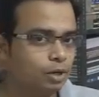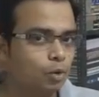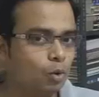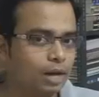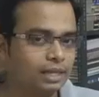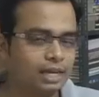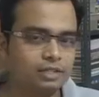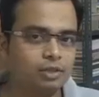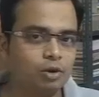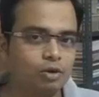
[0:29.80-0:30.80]
new one that
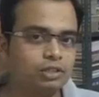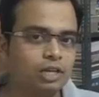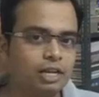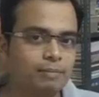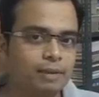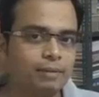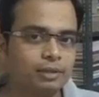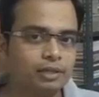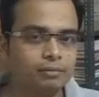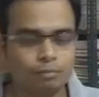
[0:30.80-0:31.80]
is the auxiliary plane
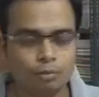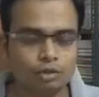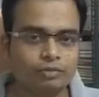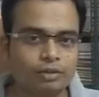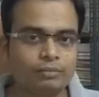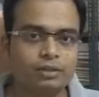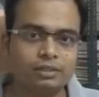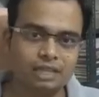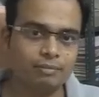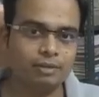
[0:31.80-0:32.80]
method both of them
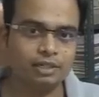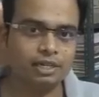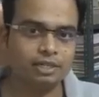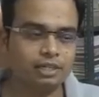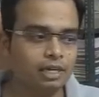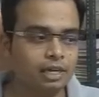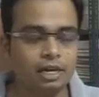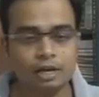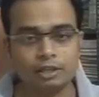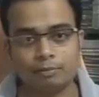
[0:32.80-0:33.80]
simultaneously
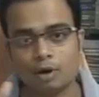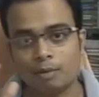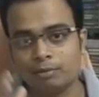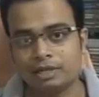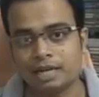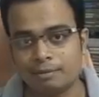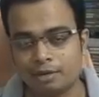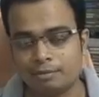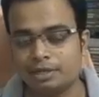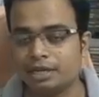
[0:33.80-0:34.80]
now the problem that i'm
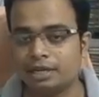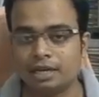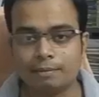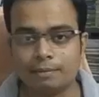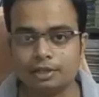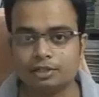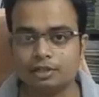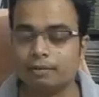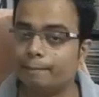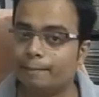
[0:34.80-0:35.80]
going to be taking up is
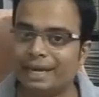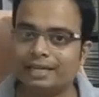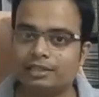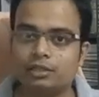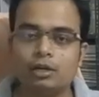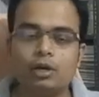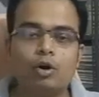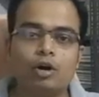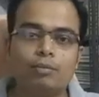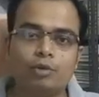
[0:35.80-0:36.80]
based
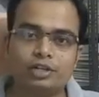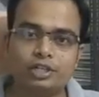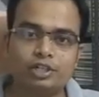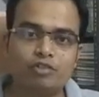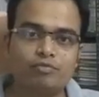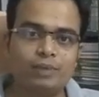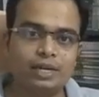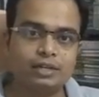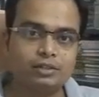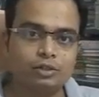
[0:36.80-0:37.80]
on projection of
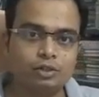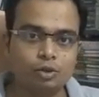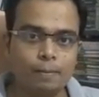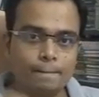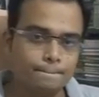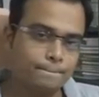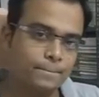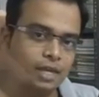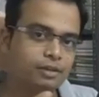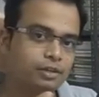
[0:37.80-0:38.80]
planes so
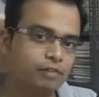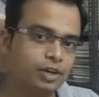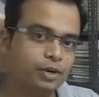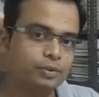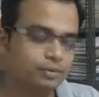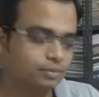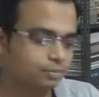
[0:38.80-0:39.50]
here we go